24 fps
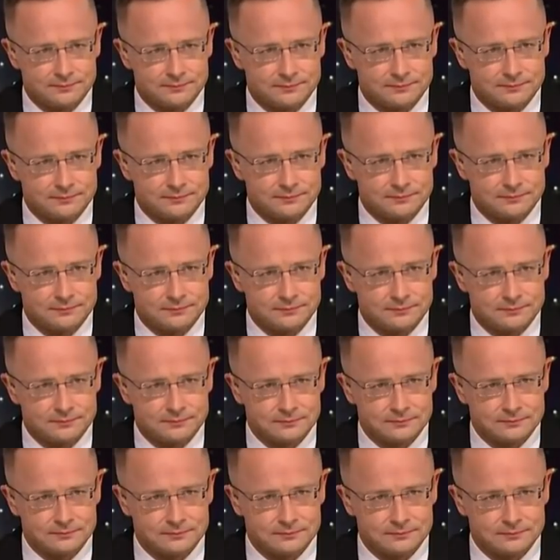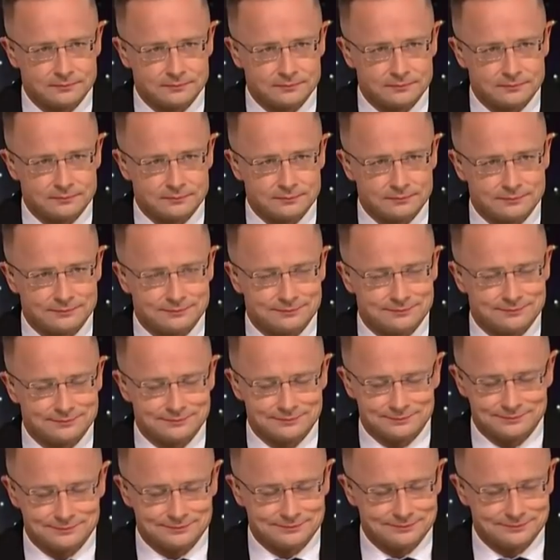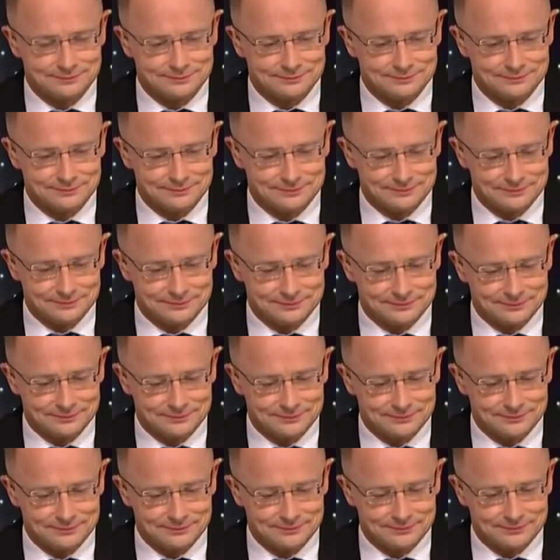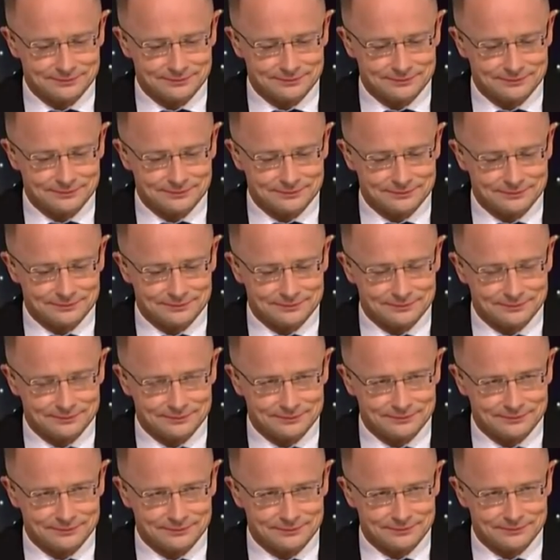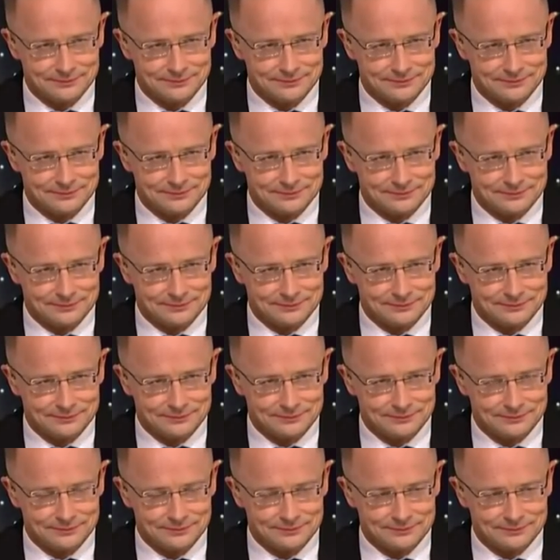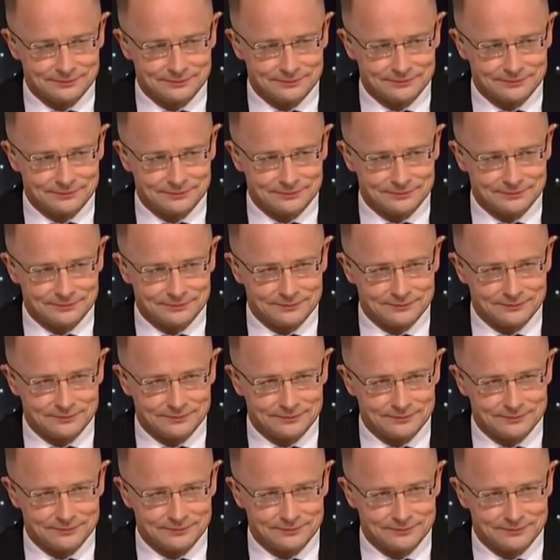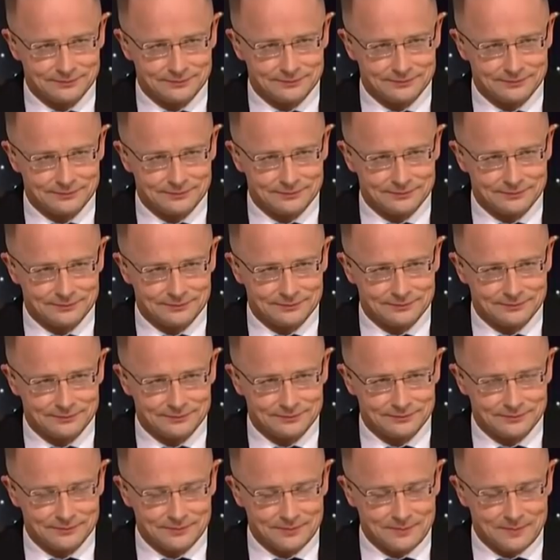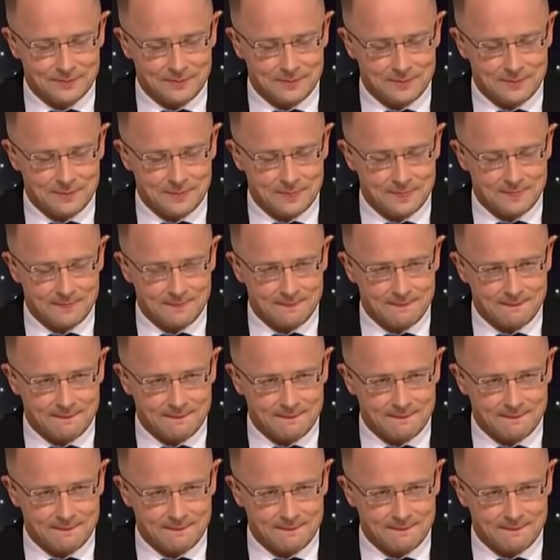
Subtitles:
(silent)